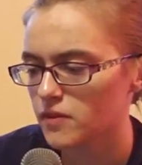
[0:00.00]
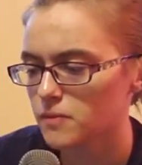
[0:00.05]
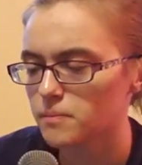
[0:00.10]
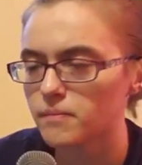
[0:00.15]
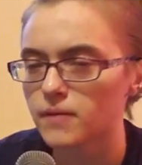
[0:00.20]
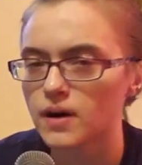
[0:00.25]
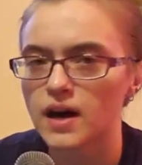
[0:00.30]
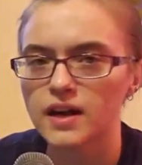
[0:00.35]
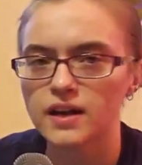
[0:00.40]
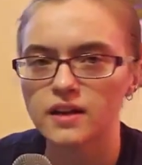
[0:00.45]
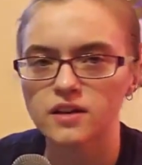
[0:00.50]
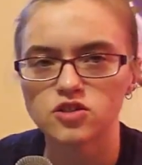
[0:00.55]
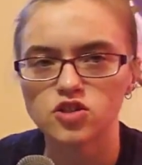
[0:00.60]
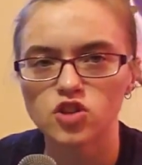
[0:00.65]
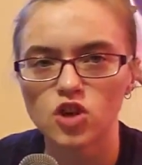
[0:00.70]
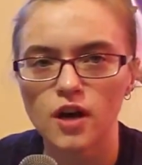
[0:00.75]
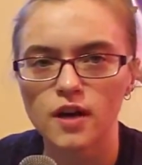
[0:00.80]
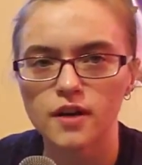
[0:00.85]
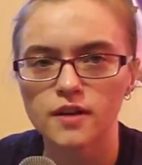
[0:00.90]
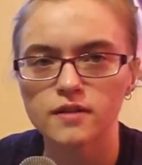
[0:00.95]
by a
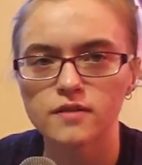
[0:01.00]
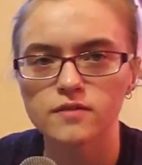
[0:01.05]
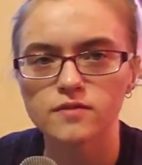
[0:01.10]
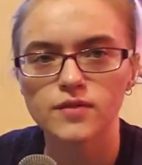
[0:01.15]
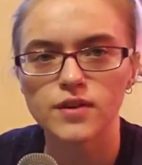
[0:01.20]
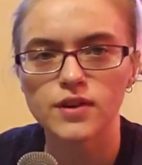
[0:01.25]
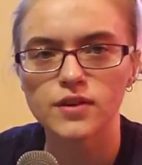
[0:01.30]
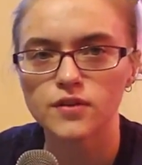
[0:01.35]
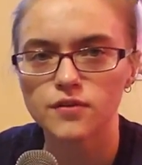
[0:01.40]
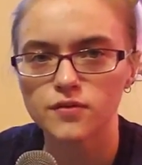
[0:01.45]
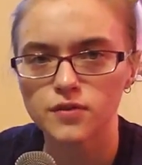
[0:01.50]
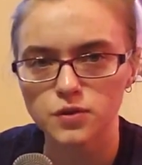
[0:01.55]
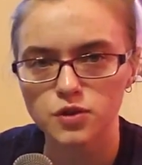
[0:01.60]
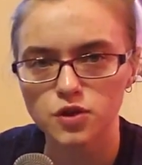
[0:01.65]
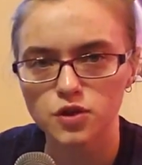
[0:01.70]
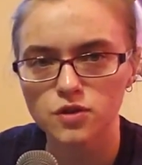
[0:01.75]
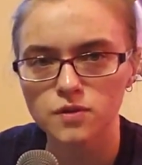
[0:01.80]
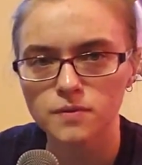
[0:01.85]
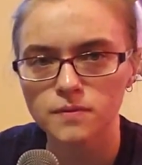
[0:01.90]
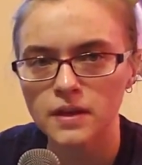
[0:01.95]
John in the
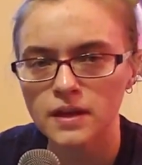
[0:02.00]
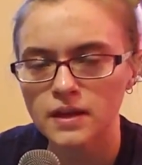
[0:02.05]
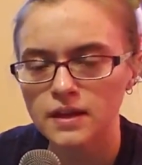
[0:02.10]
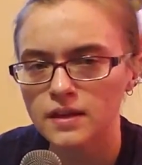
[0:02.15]
future.